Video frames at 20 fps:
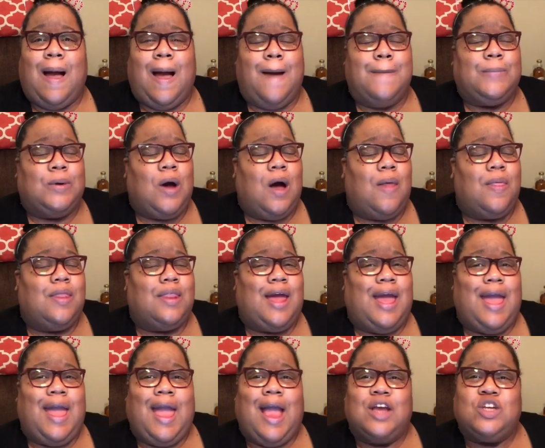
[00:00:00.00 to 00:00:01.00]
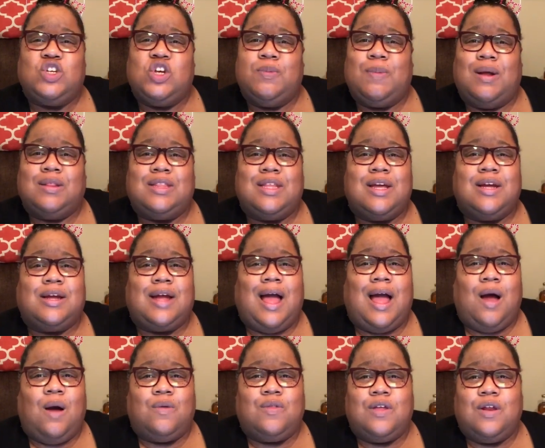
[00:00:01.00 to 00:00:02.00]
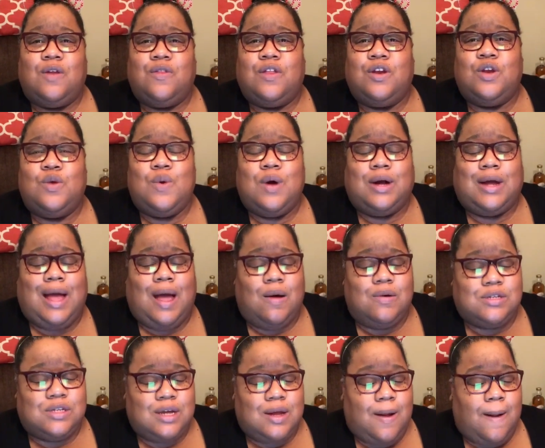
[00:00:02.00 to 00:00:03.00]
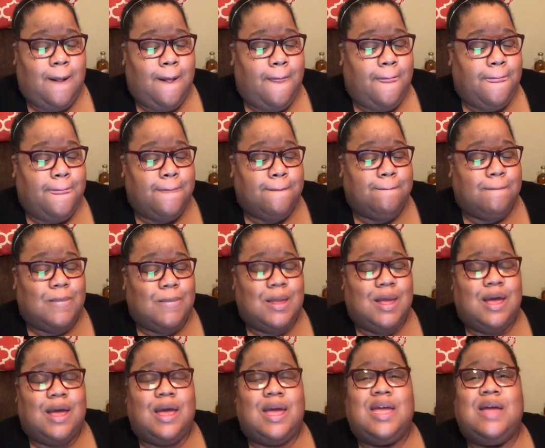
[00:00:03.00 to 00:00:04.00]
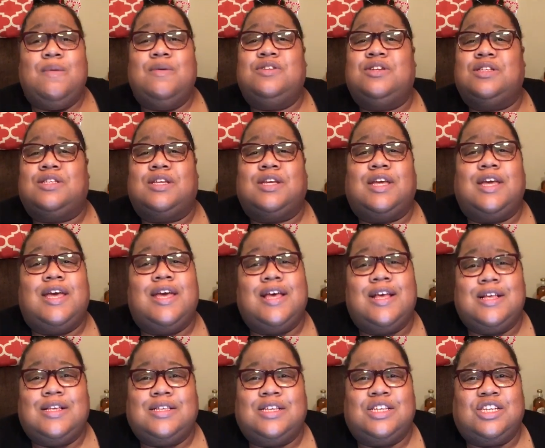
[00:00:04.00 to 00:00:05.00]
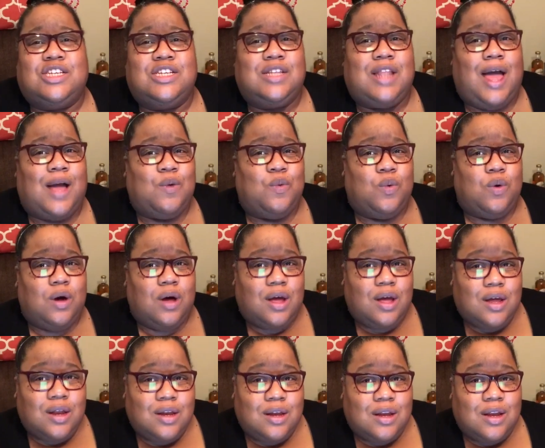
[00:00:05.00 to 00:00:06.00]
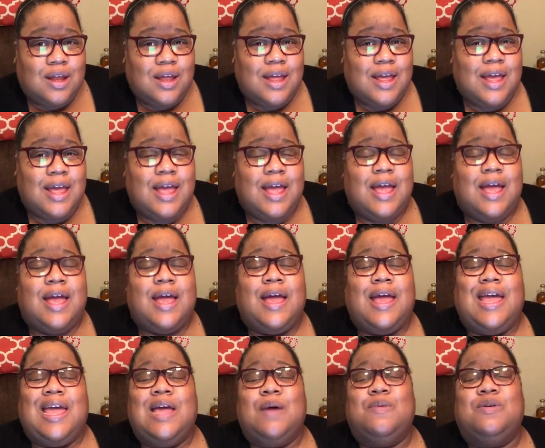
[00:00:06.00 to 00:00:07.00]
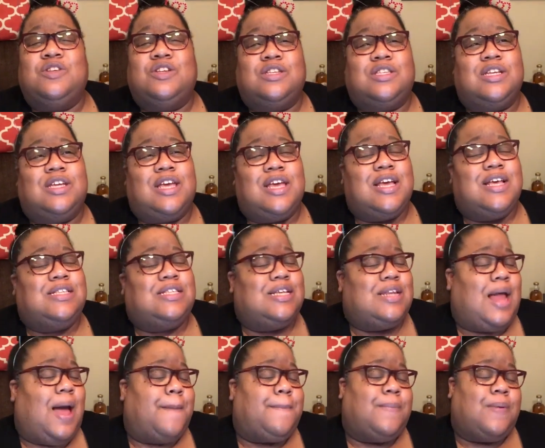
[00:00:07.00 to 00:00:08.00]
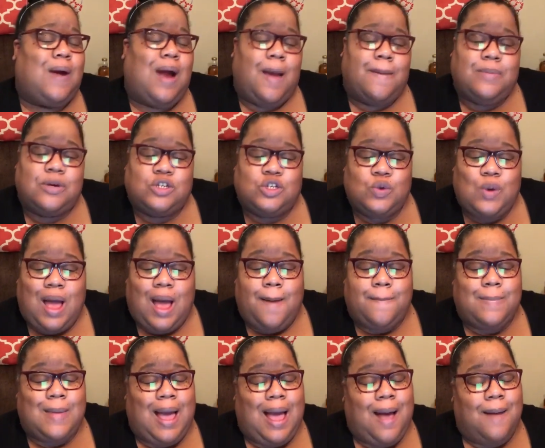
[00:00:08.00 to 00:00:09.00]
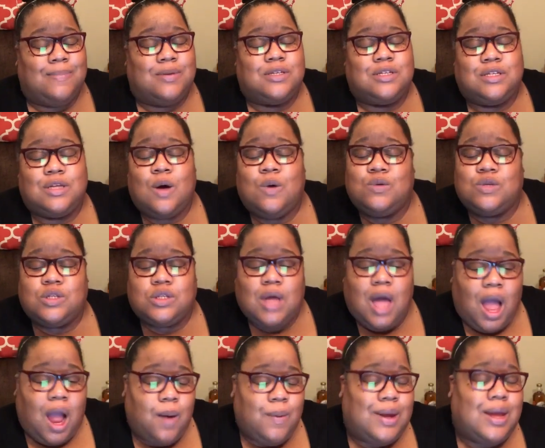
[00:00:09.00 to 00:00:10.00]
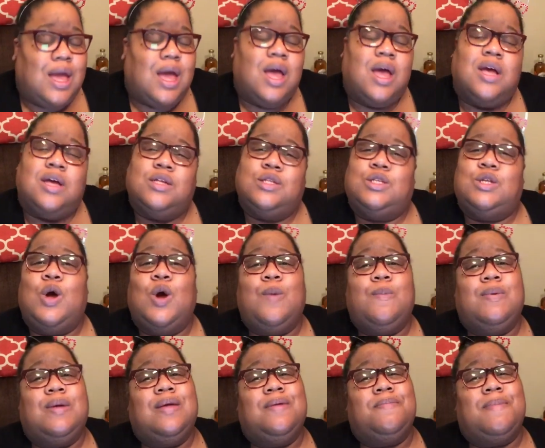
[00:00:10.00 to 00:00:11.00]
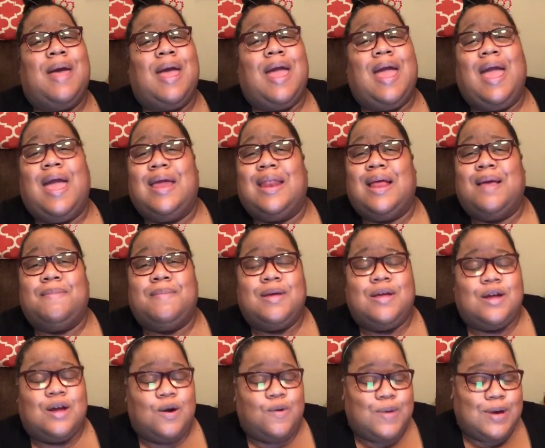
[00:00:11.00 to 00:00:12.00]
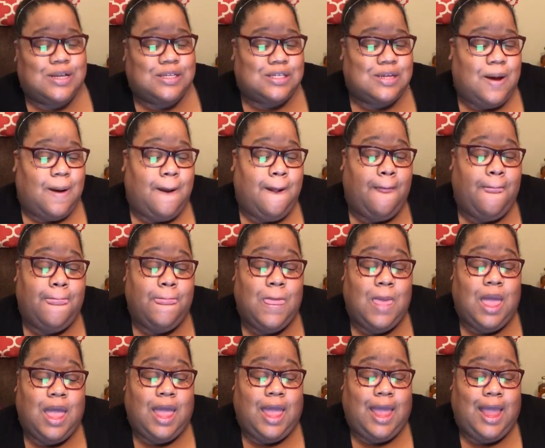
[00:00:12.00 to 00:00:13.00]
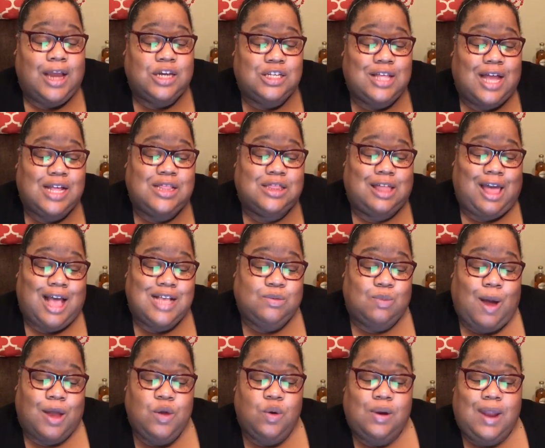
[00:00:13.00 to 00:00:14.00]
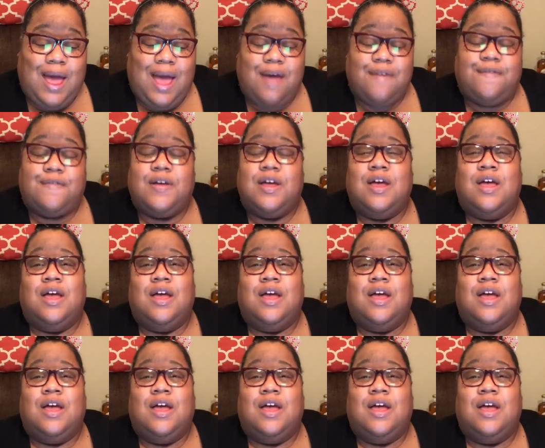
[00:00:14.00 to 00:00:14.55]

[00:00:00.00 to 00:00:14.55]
I'm calling to ask you about the account, you know, the new accountant it was just a kiss. And she like, what? It was just a kiss. And I promise you, I'm, I'm so sorry. Don't be mad at me, Kerissa. And she's like, that's why you left?